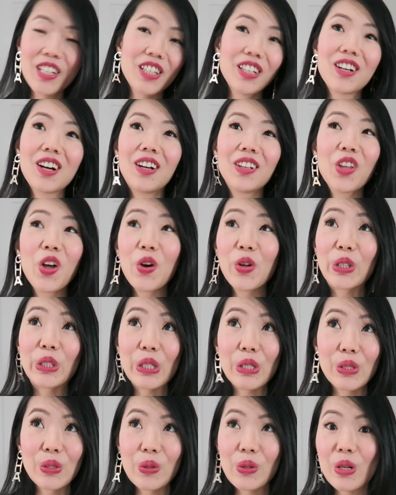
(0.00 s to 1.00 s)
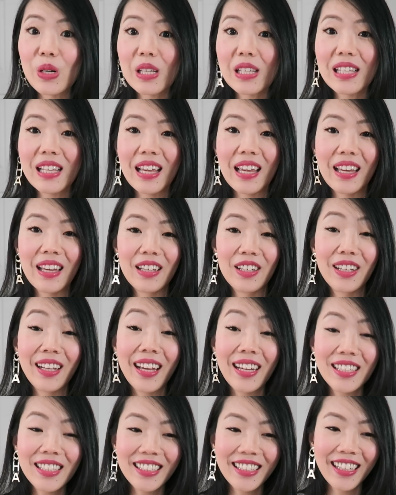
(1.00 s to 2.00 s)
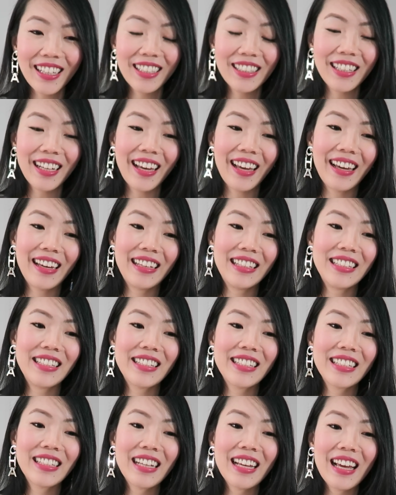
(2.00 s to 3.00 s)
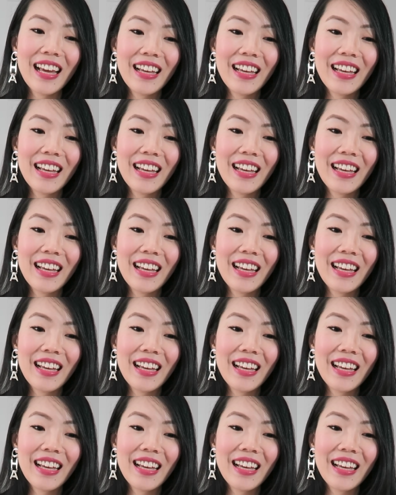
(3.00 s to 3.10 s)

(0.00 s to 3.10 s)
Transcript: She called all the stores in London, and